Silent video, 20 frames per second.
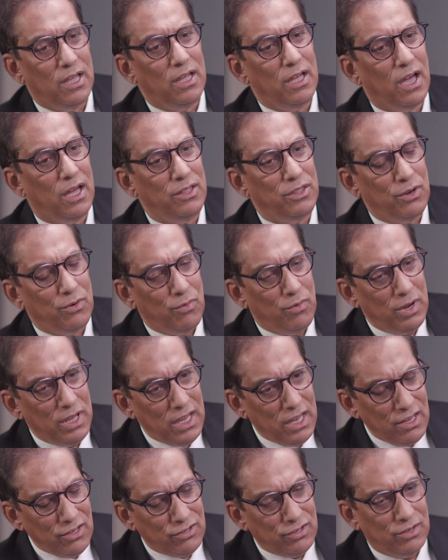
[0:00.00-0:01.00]
And the
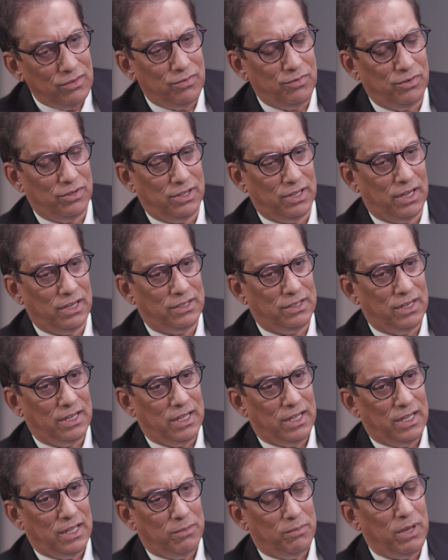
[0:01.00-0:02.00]
reason for that,
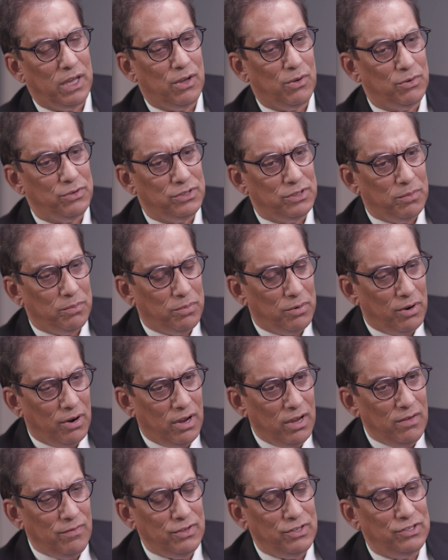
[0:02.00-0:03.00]
because the
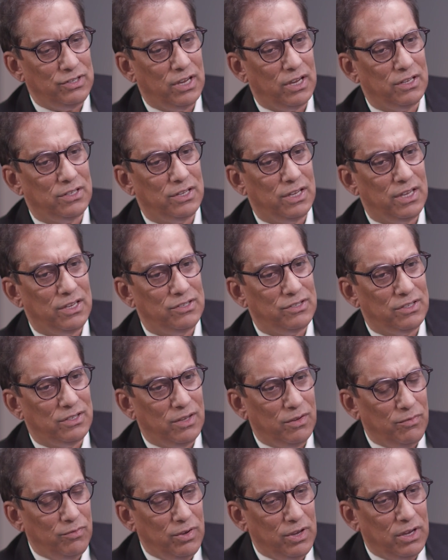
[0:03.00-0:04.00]
private sector is
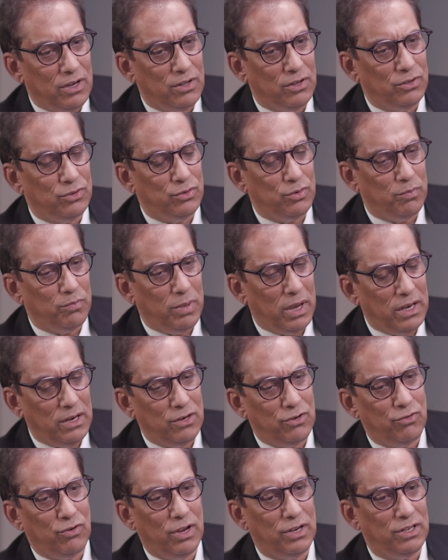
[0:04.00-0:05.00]
difficult to
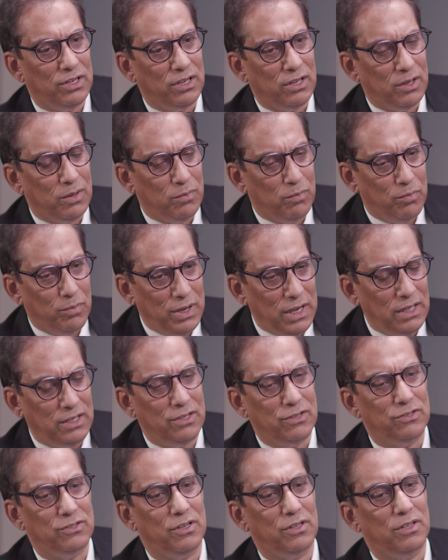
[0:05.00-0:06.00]
penetrate and compete
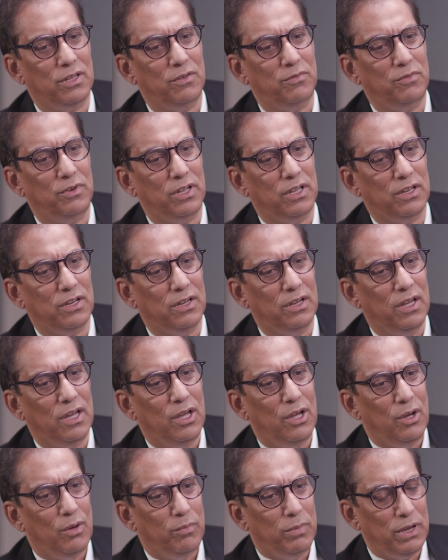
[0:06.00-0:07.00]
in South Africa
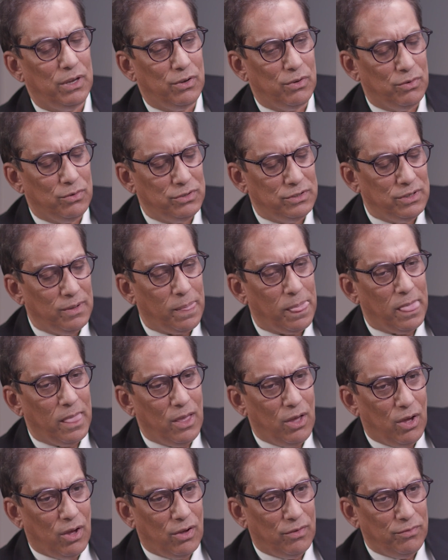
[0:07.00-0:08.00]
because
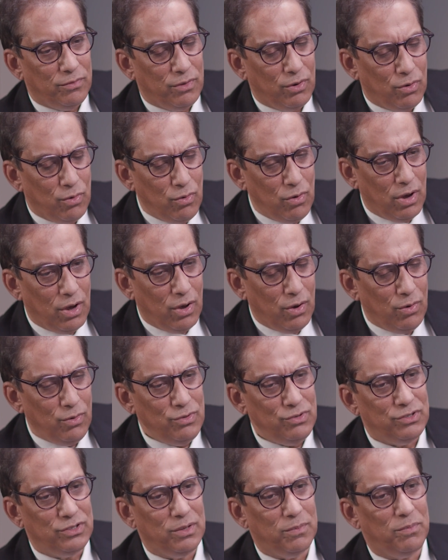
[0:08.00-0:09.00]
of who
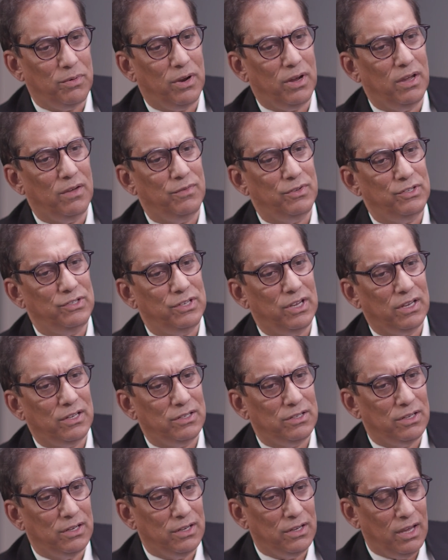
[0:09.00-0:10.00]
owns the private
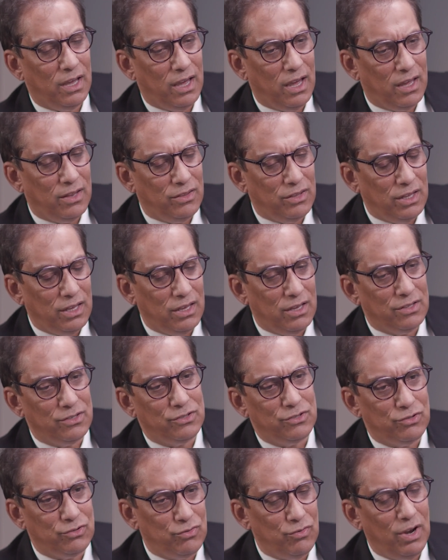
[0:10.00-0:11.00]
sector and the
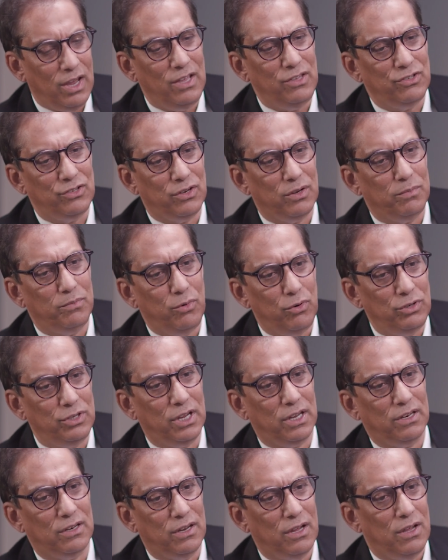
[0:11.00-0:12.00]
constraints that are put
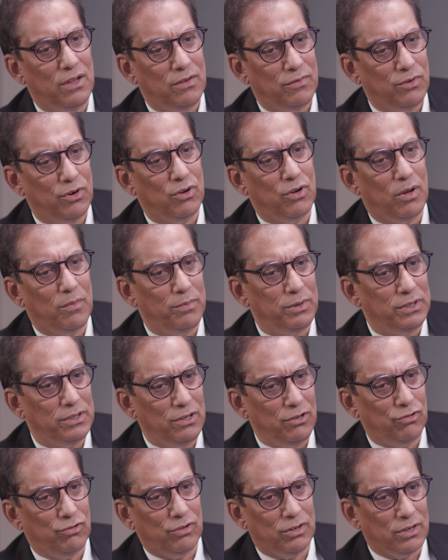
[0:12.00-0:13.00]
in for
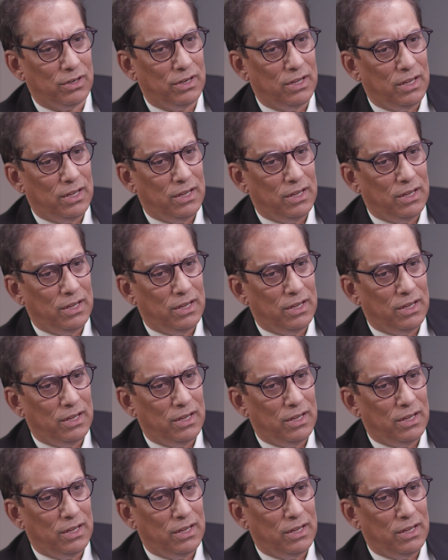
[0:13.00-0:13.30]
competition.